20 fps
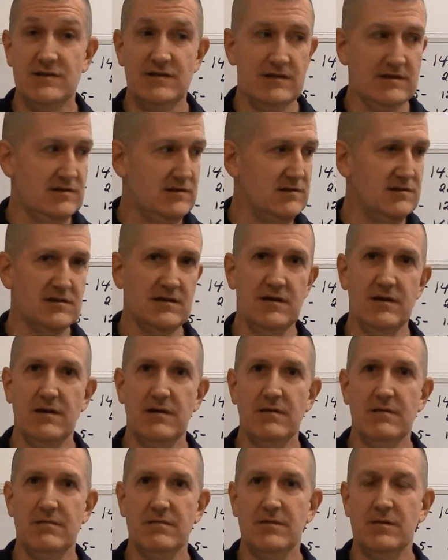this is
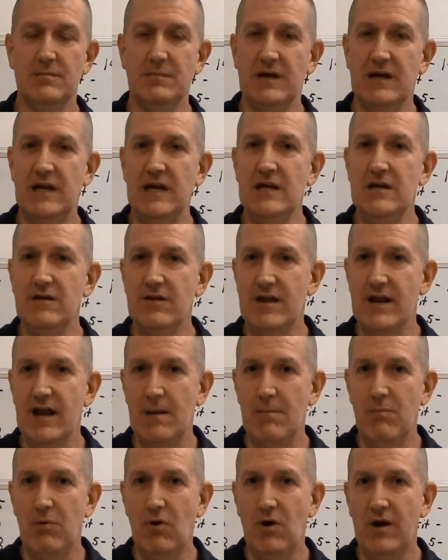the, the Makita that
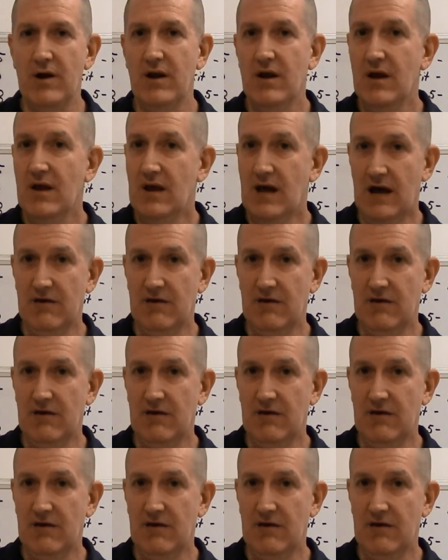I bought.